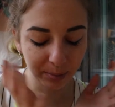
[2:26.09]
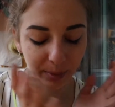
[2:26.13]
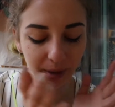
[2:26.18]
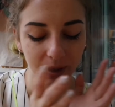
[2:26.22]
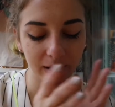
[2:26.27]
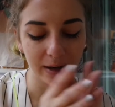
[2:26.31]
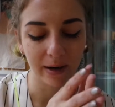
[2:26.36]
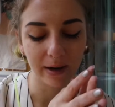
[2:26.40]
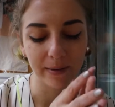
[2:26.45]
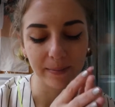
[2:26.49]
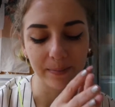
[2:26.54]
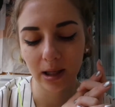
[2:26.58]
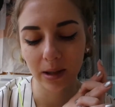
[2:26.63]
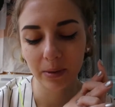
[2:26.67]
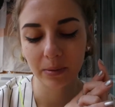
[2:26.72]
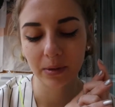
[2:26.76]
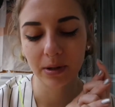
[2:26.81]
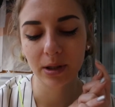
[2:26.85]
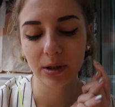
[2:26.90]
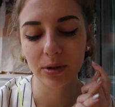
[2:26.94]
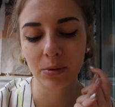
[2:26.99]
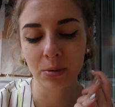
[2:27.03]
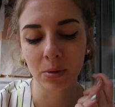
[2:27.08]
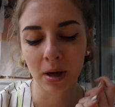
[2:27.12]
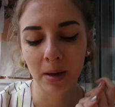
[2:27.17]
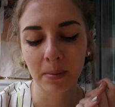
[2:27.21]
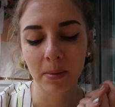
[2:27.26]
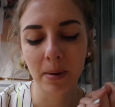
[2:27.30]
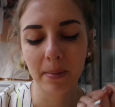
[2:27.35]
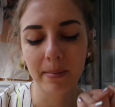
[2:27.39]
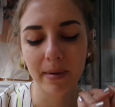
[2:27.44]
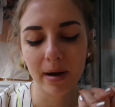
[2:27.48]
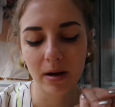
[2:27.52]
but um, it was a
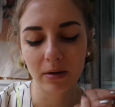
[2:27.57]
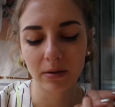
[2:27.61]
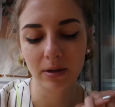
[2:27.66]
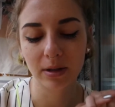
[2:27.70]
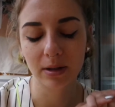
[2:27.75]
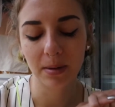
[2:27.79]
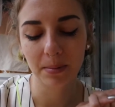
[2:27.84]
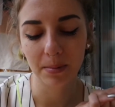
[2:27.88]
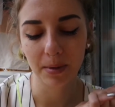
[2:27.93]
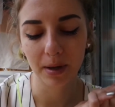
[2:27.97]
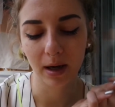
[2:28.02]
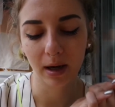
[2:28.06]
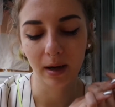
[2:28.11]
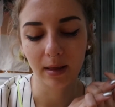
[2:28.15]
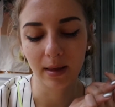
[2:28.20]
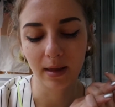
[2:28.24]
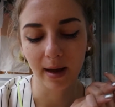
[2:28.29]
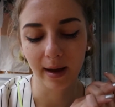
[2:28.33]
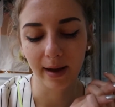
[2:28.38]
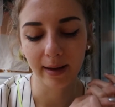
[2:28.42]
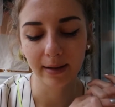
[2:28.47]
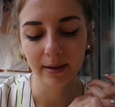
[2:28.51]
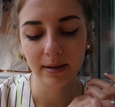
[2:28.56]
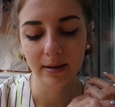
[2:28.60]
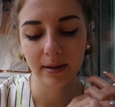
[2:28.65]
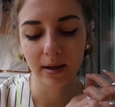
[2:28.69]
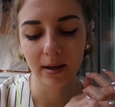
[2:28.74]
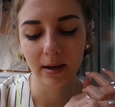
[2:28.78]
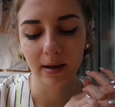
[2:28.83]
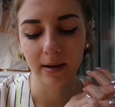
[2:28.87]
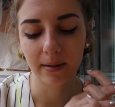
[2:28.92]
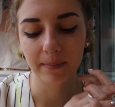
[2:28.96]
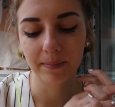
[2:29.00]
dream about somebody that
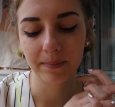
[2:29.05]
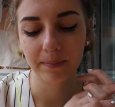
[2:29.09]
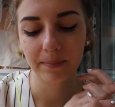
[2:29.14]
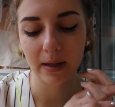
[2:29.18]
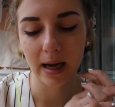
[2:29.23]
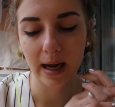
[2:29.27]
um,